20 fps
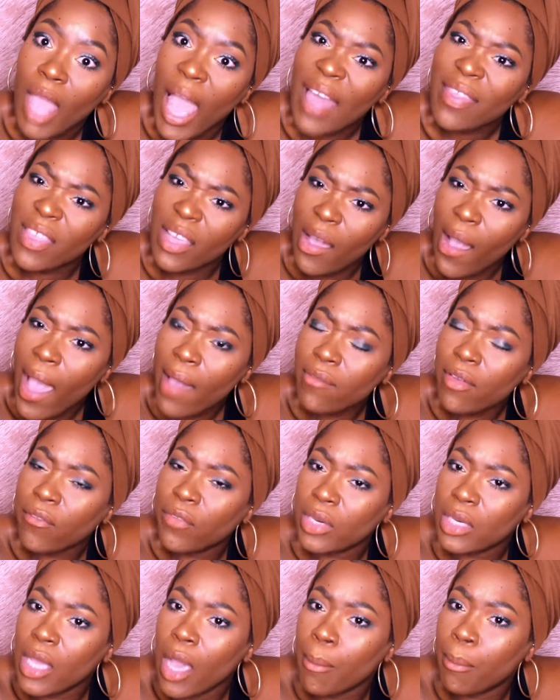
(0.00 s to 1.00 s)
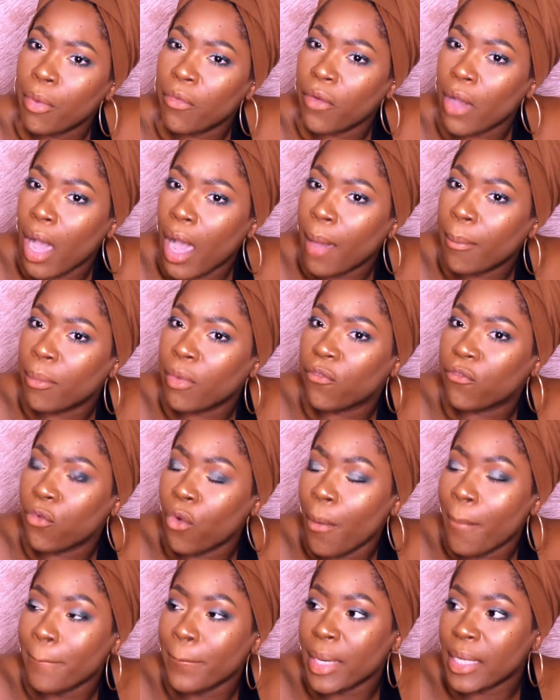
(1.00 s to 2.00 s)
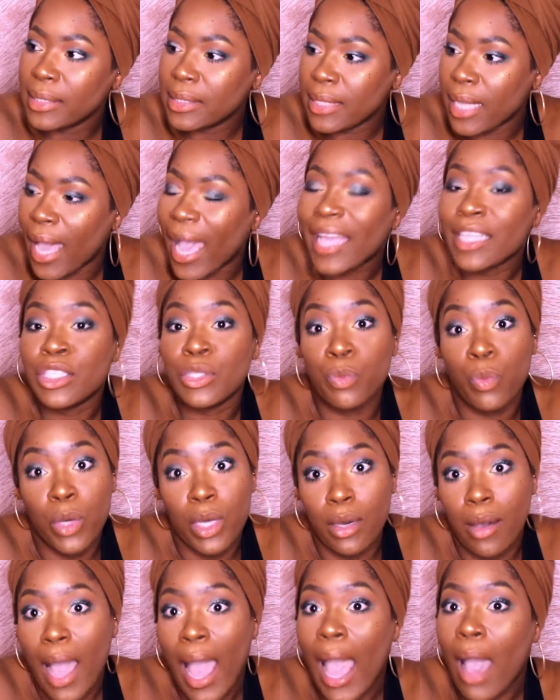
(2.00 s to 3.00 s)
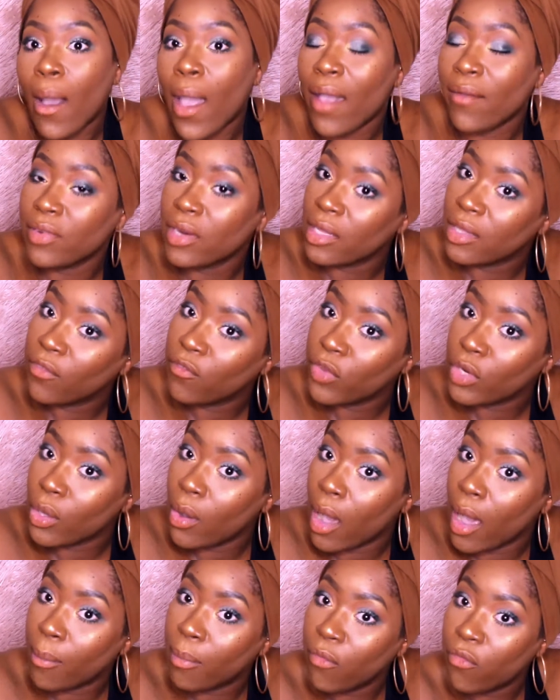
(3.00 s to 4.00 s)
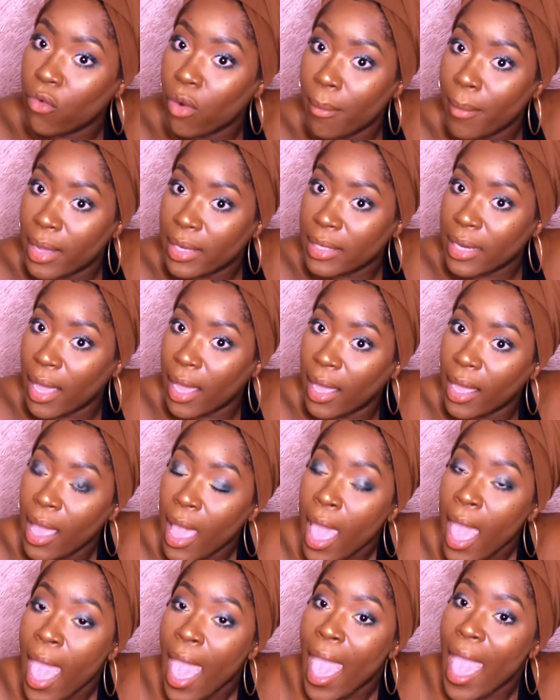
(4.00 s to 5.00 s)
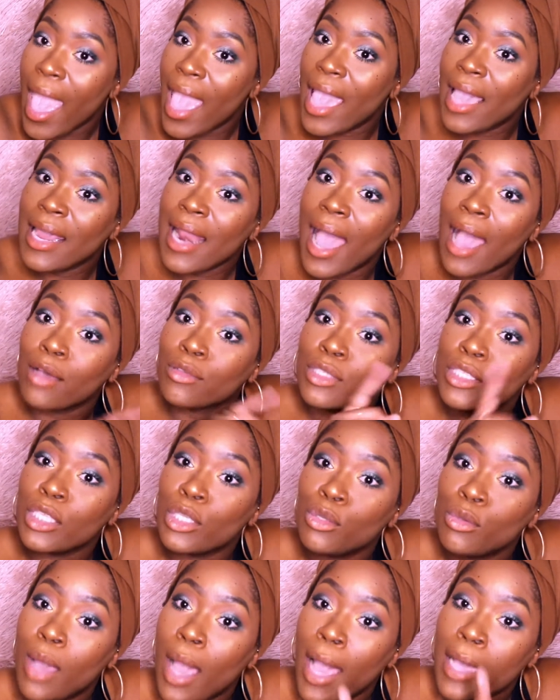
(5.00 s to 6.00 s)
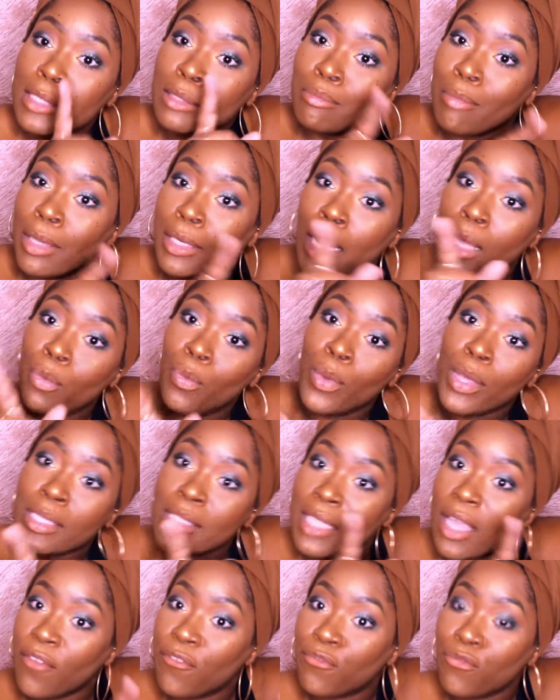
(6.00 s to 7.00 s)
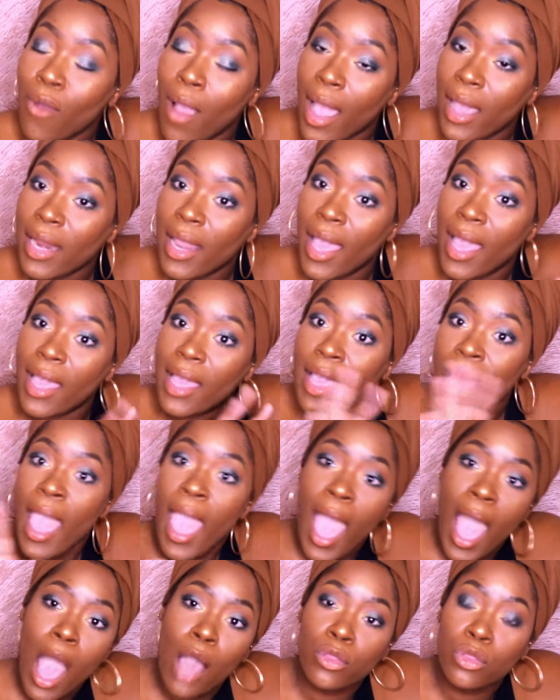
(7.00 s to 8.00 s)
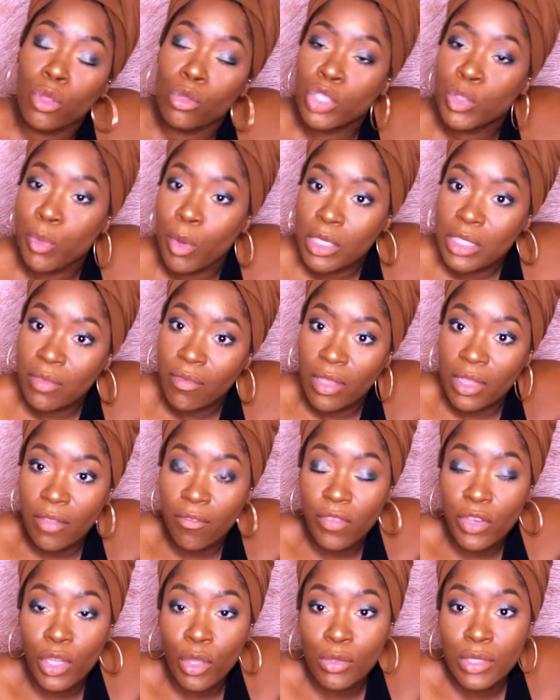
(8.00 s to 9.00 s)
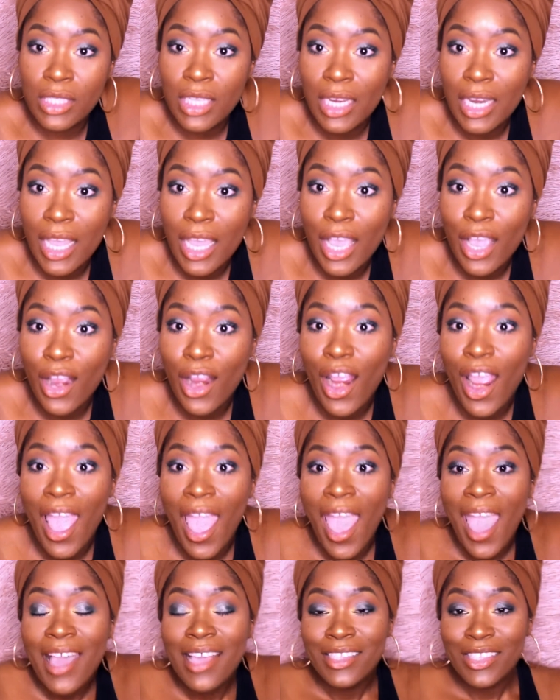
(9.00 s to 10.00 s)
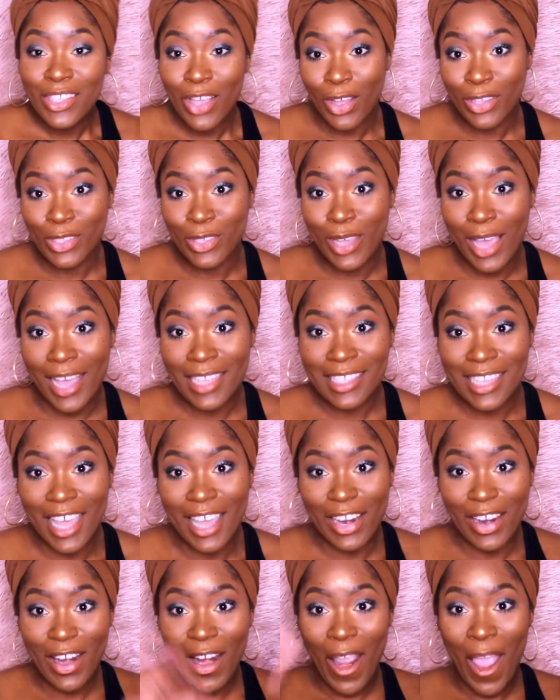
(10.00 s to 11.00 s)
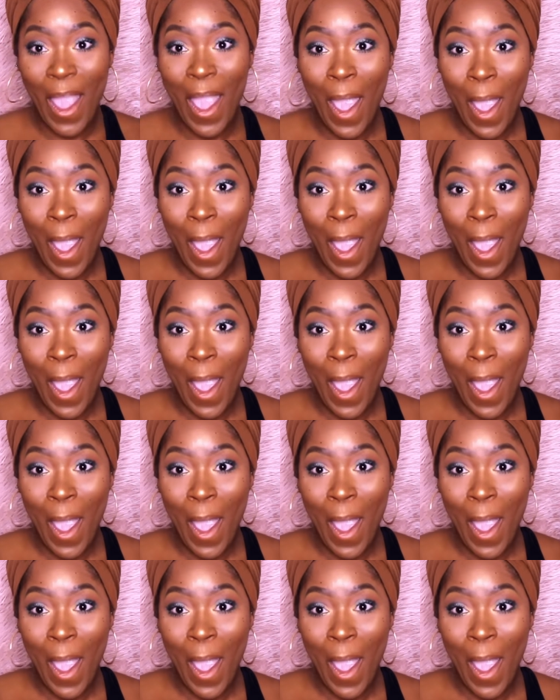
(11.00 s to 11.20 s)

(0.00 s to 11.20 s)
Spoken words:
I think I'll have a video up before Monday. I'll have another video up before Monday, and I'll see you guys Monday, Wednesday, Friday. I'll throw spurts of other videos in there. Talk to you guys later.